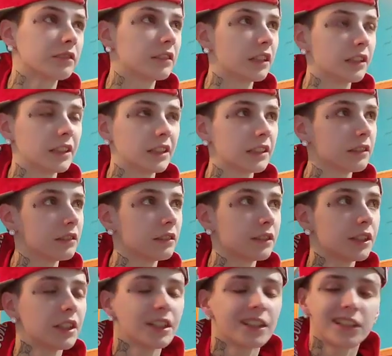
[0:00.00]
like,
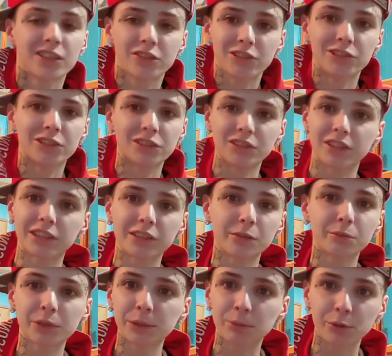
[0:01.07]
just these
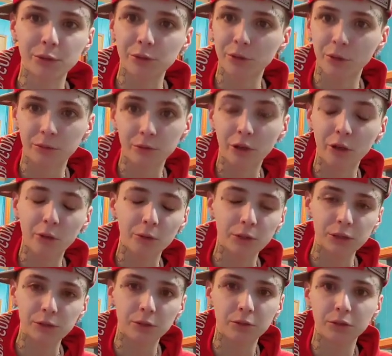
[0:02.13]
are people you don't know.
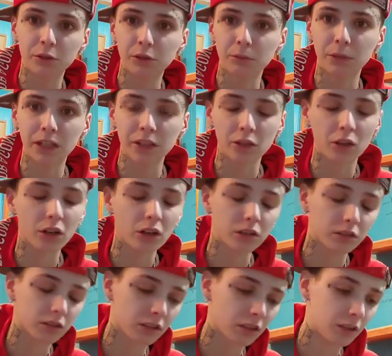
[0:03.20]
You don't know them at
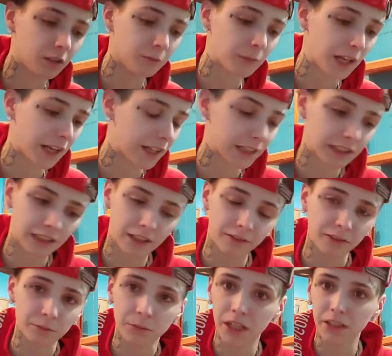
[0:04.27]
all. Um, I ain't
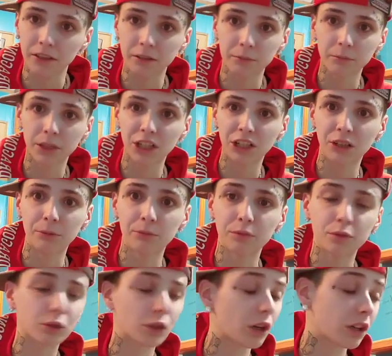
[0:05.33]
never met them. Um,
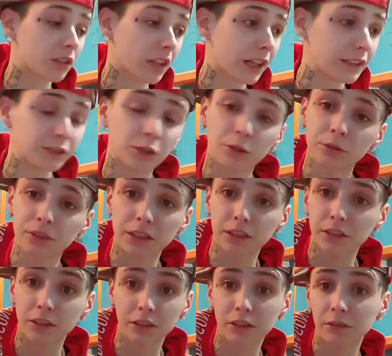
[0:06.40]
for all I know, they
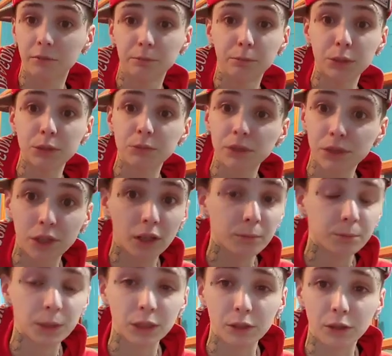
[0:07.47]
gonna beat me
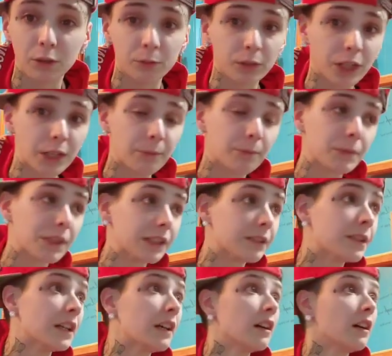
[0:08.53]
up. They gonna rape
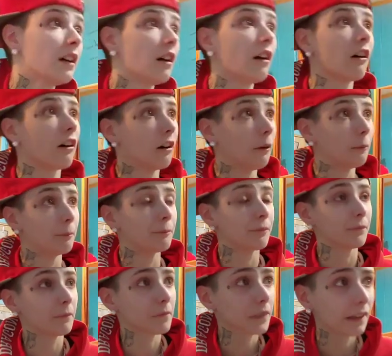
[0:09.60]
me. Um,
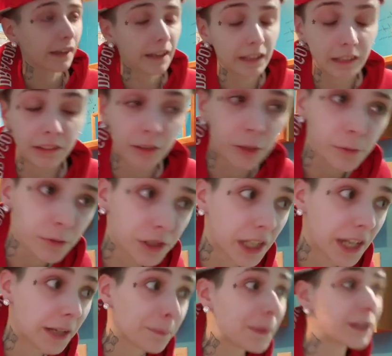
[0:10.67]
and there was a,
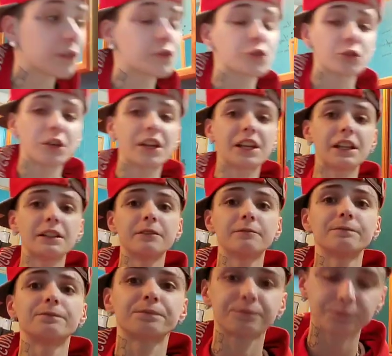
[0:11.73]
had been a train